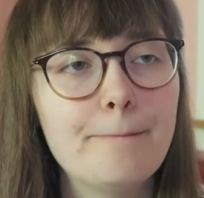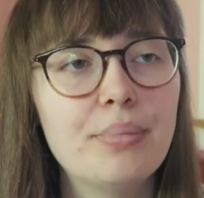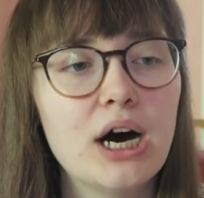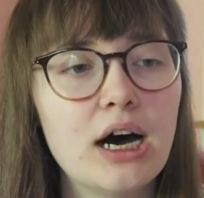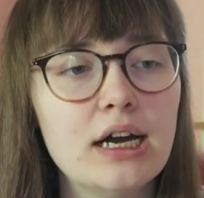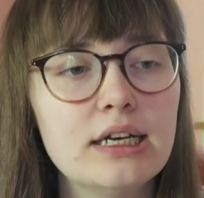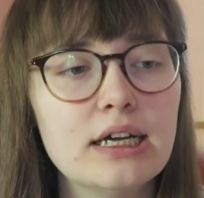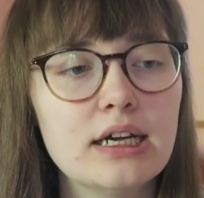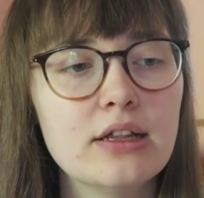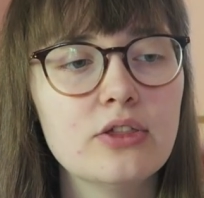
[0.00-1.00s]

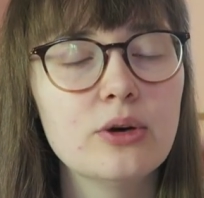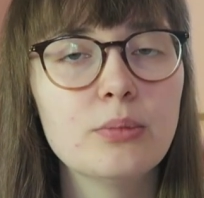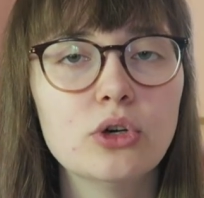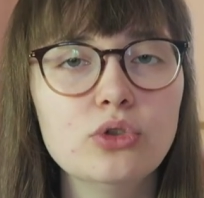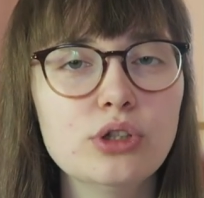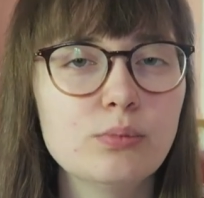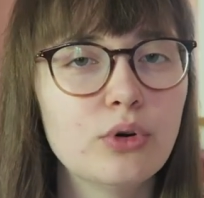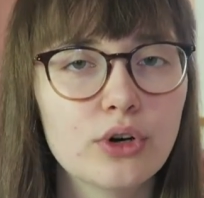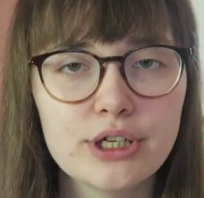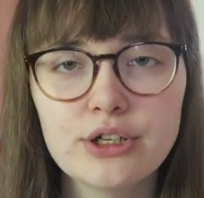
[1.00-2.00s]
but the most
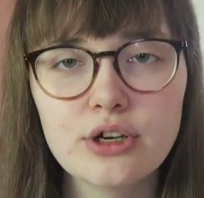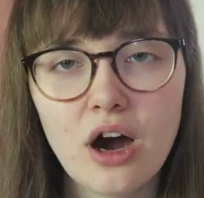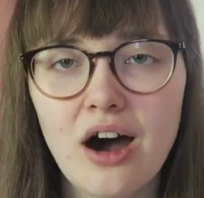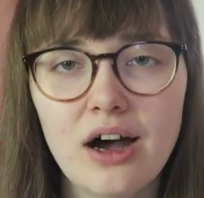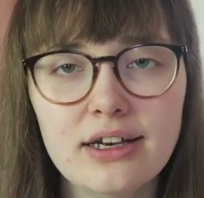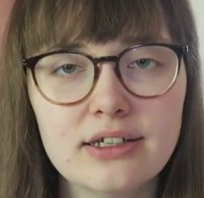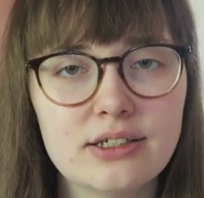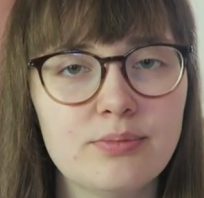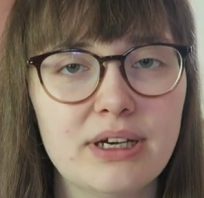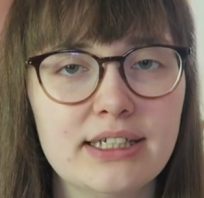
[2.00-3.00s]
important god
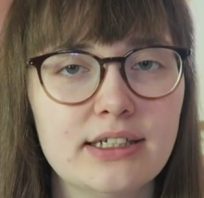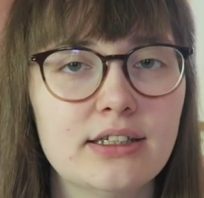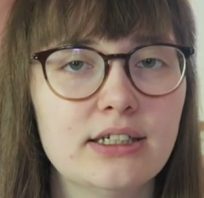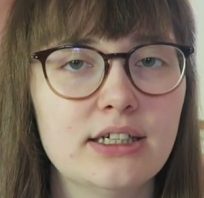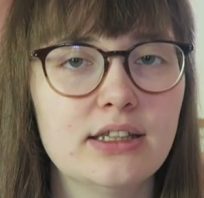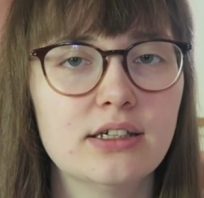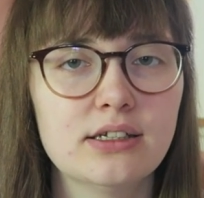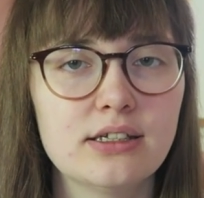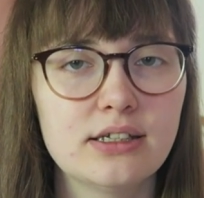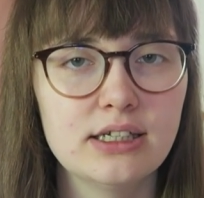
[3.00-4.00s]
is basically the
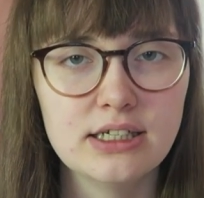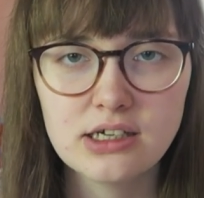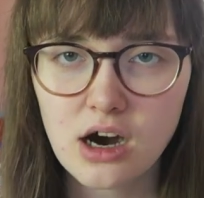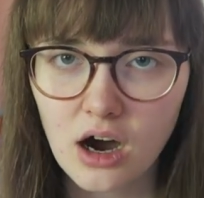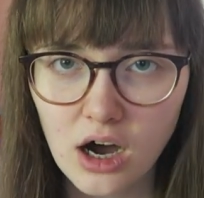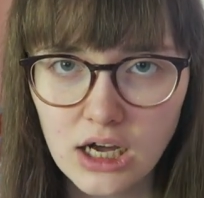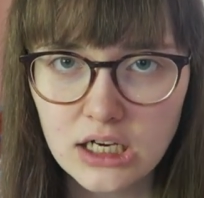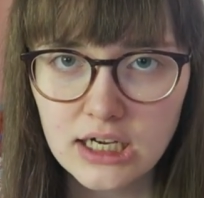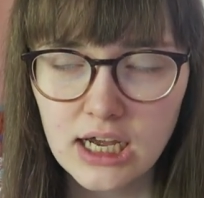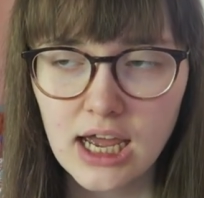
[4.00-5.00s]
sea god.